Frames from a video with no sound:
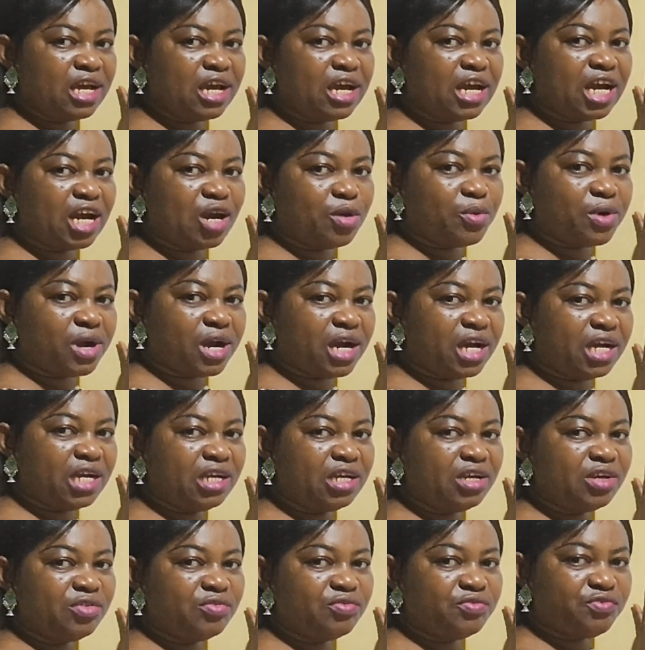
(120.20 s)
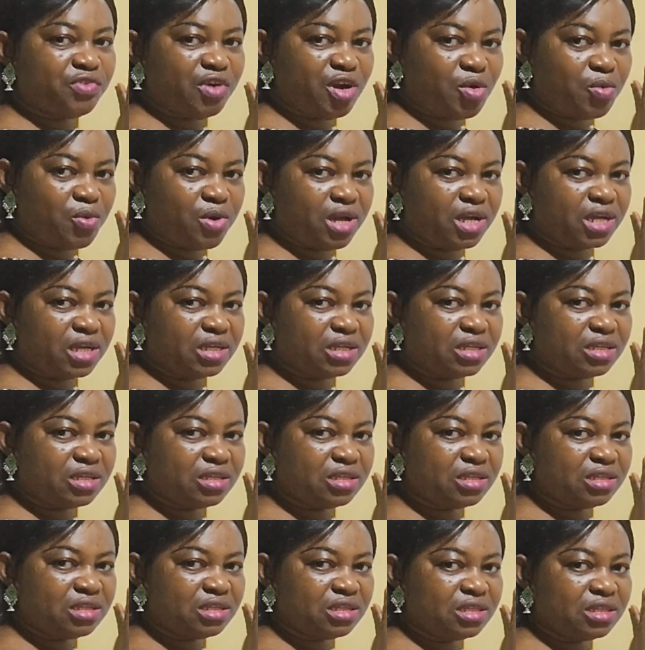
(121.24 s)
our vowel.
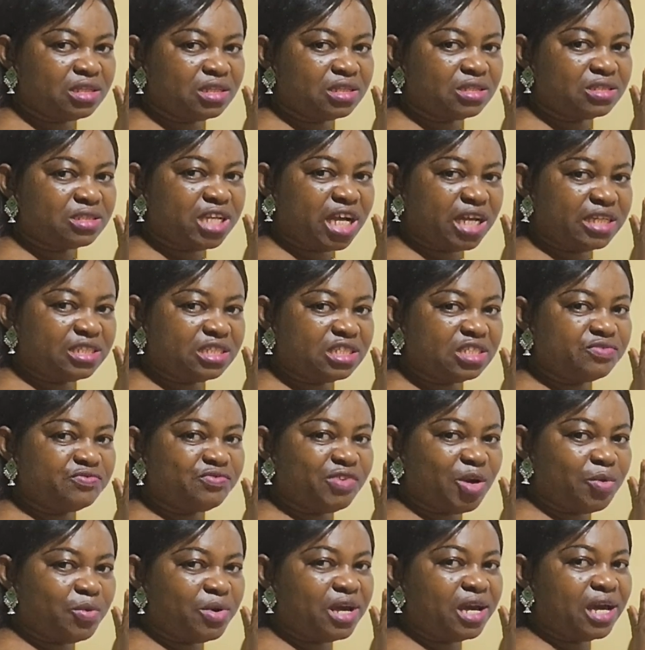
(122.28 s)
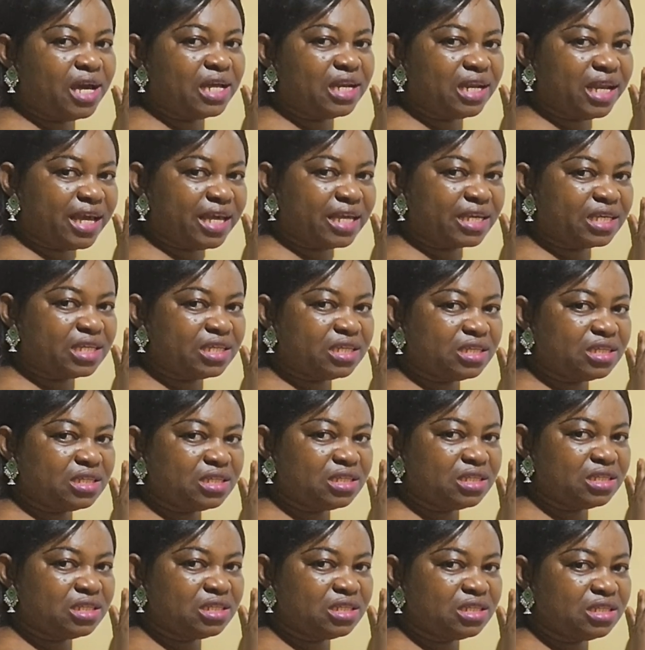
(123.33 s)
That is vowel alike.
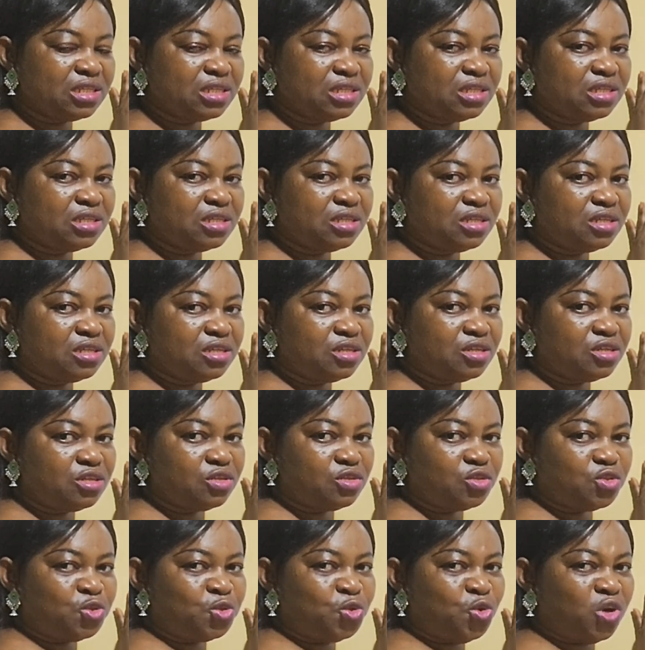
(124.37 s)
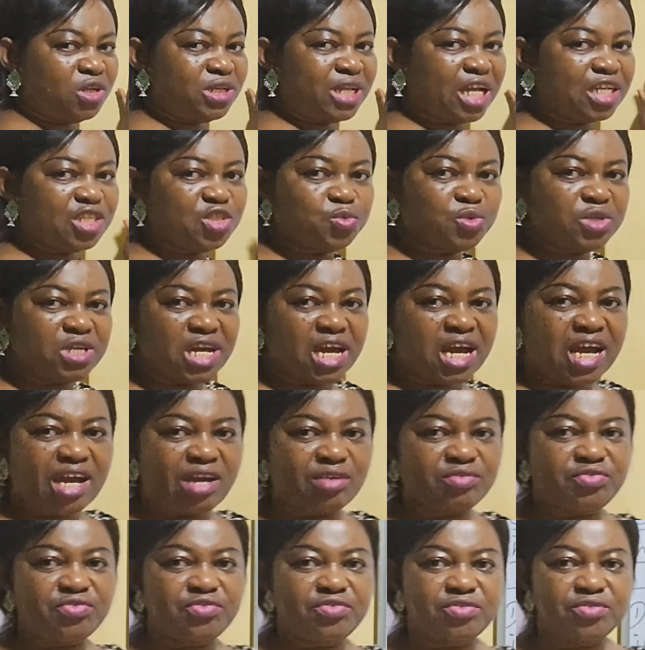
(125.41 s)
You know that we
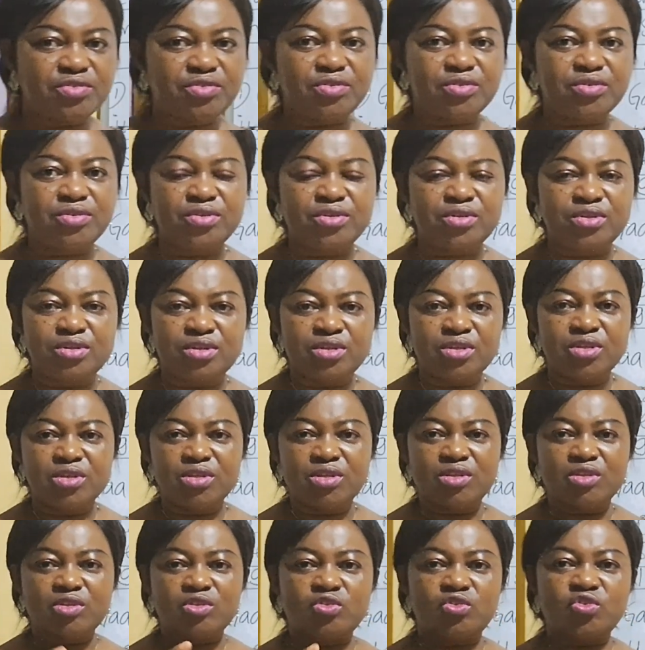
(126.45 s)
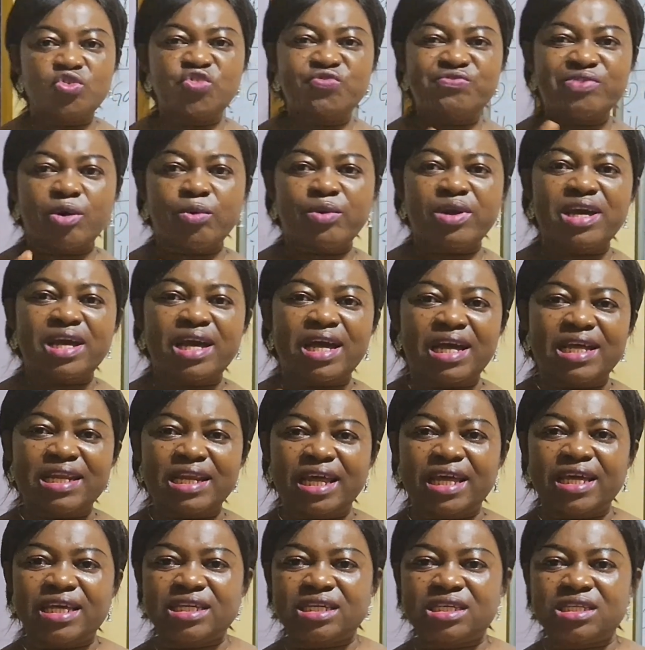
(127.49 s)
have two vowel
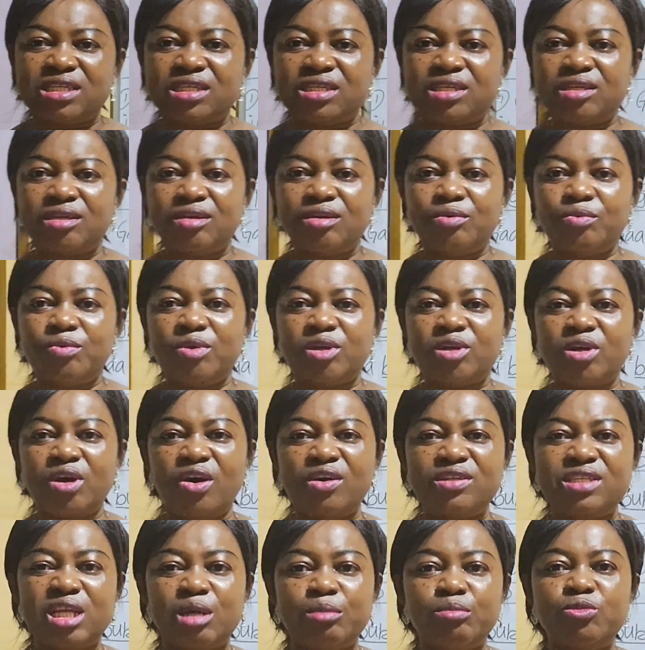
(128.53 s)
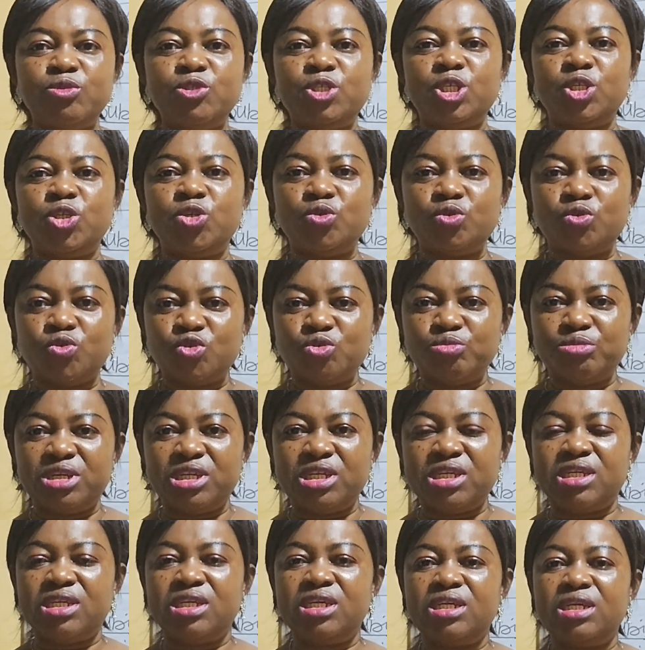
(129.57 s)
alike. We call them
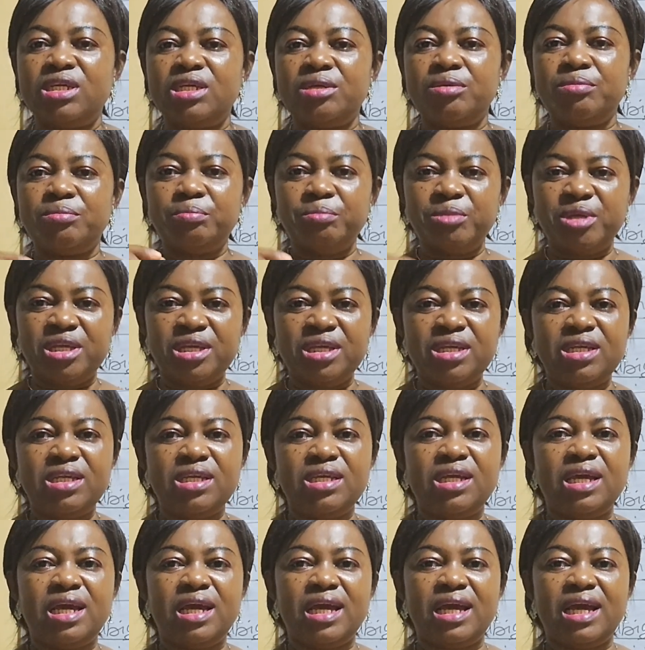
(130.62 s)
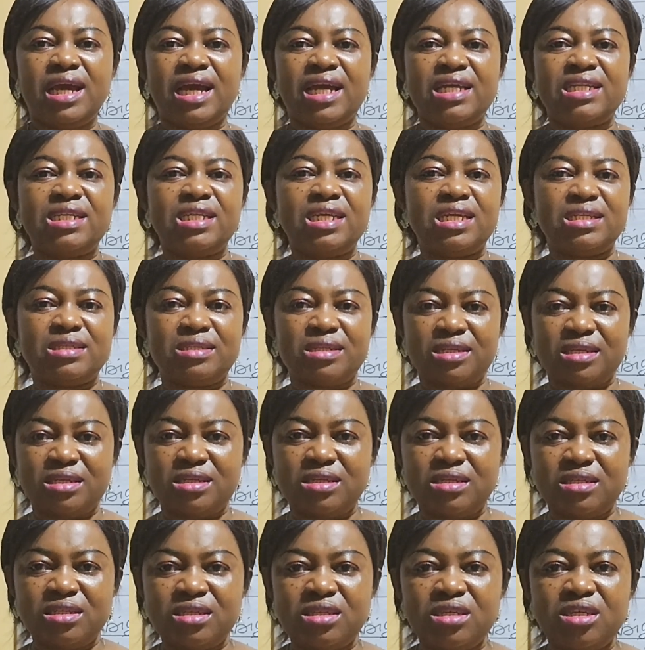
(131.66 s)
yirudume, me and the ne.
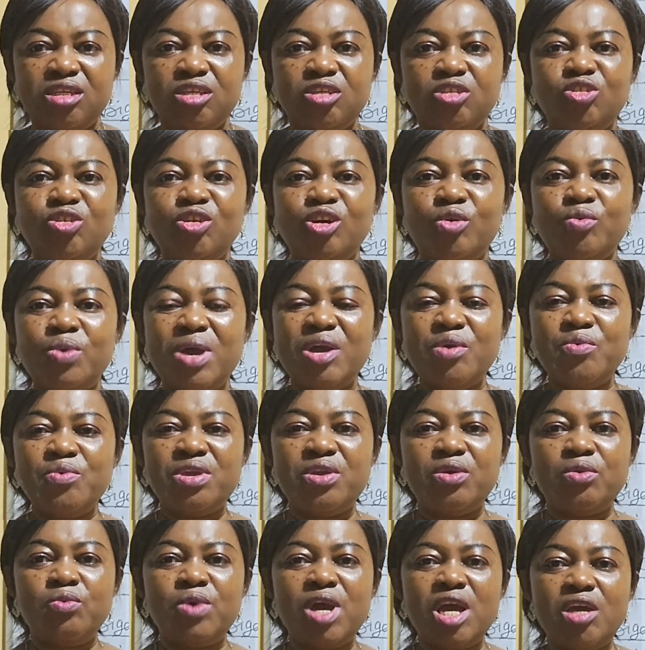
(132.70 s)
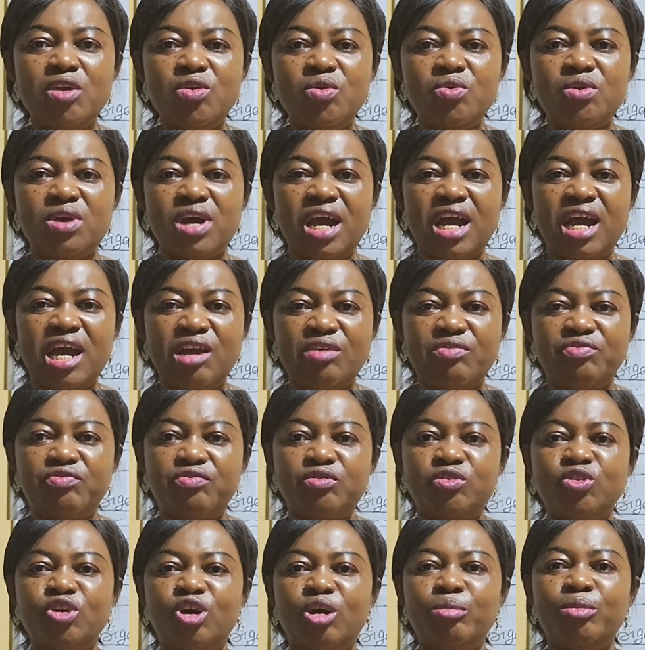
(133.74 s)
So when you have
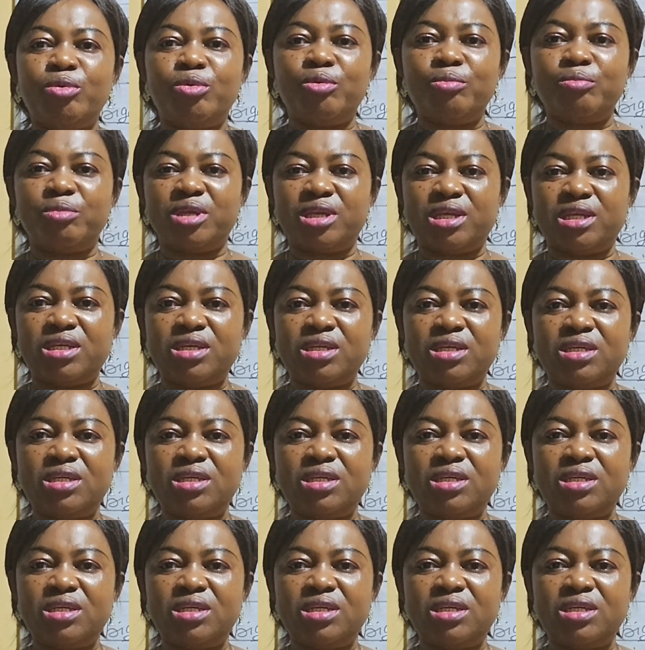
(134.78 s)
double me